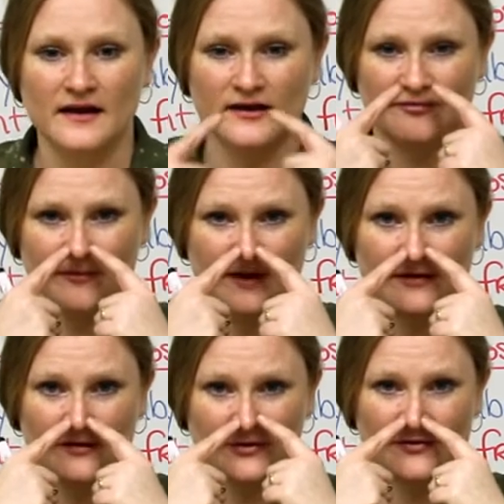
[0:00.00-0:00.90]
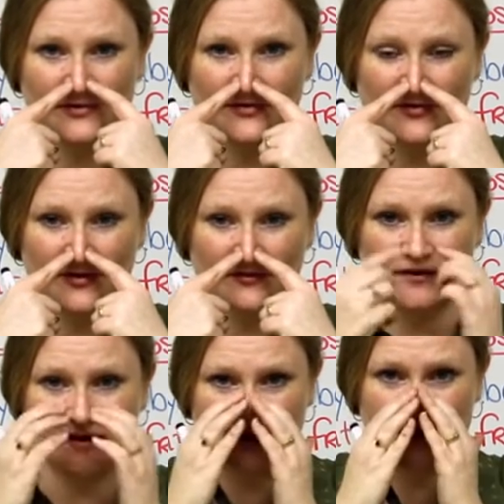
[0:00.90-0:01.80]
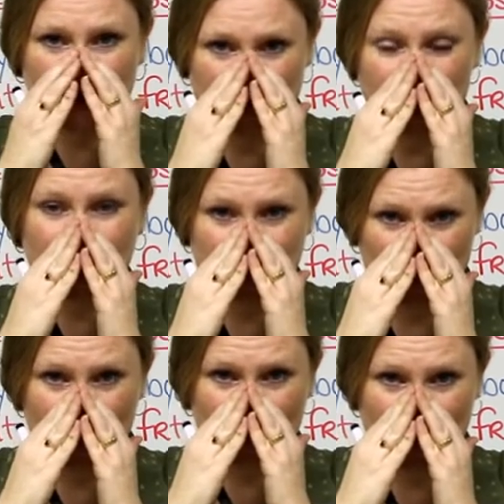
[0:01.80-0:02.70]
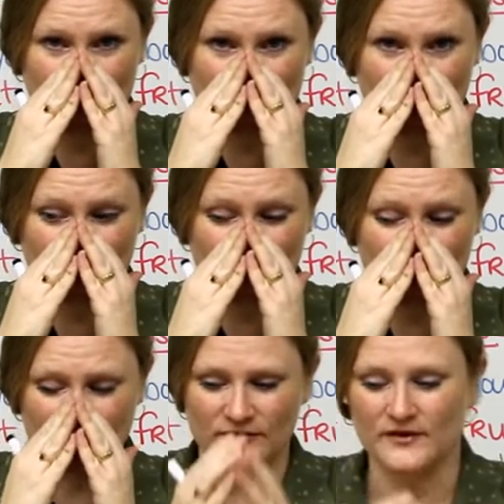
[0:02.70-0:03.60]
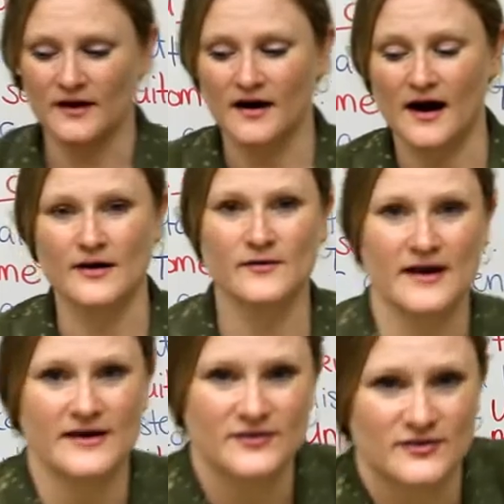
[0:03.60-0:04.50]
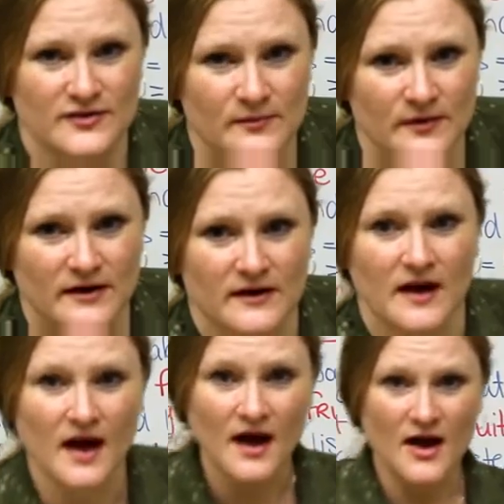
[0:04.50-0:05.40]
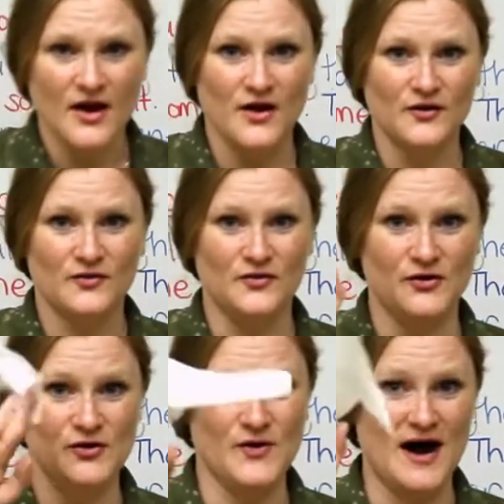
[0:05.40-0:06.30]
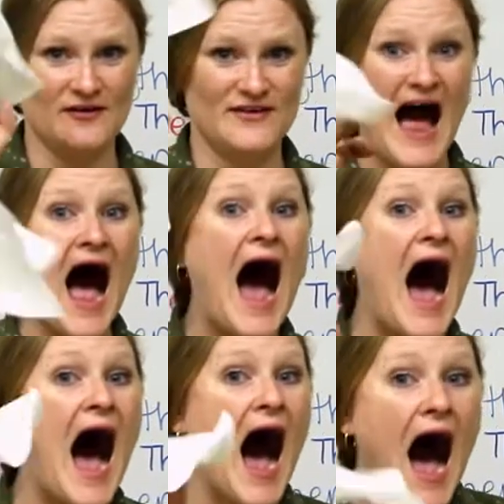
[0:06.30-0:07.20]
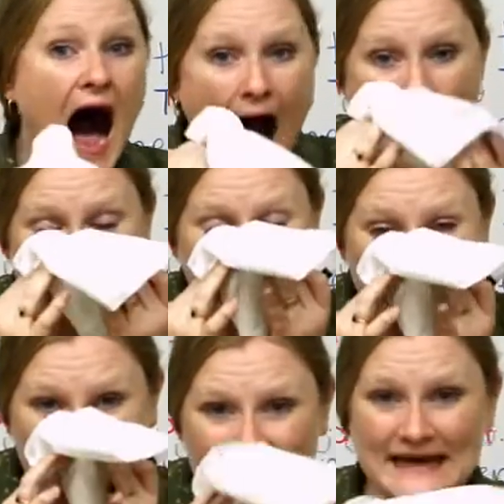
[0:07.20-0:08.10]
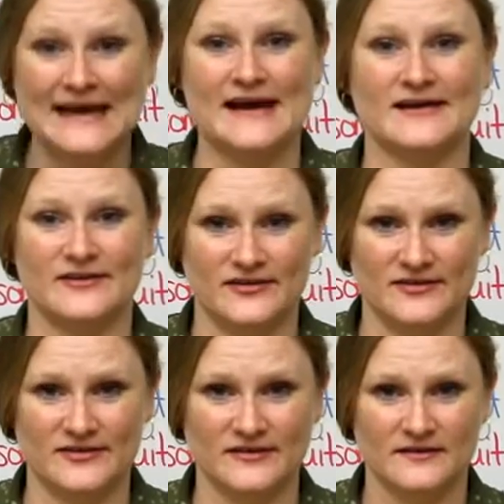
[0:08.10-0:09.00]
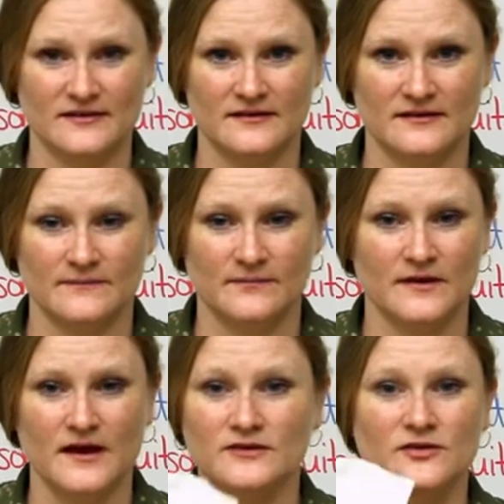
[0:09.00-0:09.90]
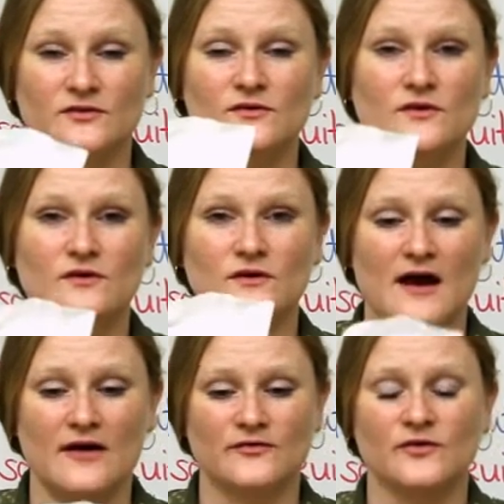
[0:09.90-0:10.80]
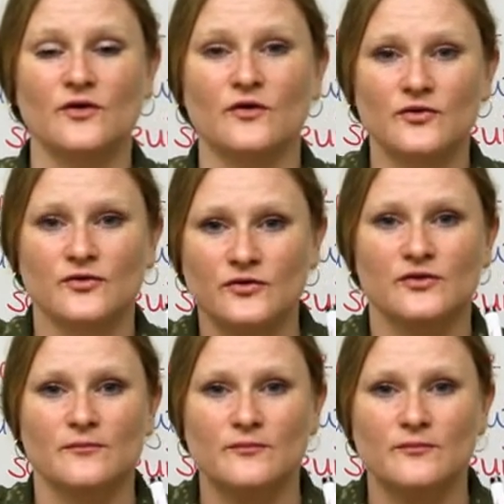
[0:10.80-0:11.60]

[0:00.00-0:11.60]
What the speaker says: If my nose was stuffy and I had to blow my nose, I would ask someone, "Do you have a Kleenex?" I don't have to go through the